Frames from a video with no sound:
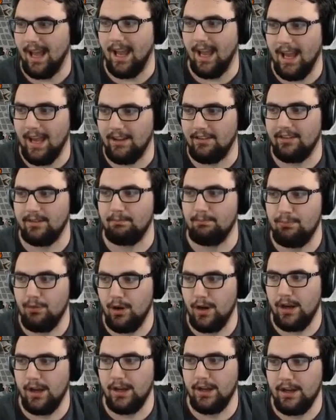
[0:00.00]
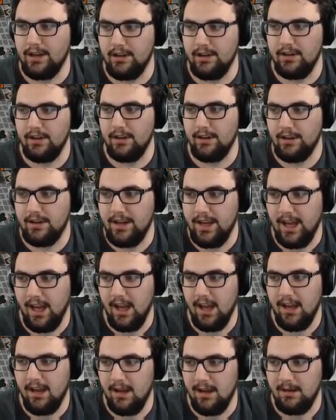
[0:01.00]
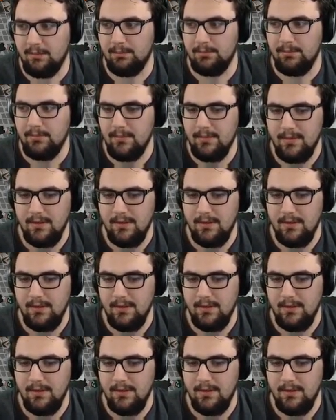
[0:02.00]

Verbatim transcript: It's a pretty good game.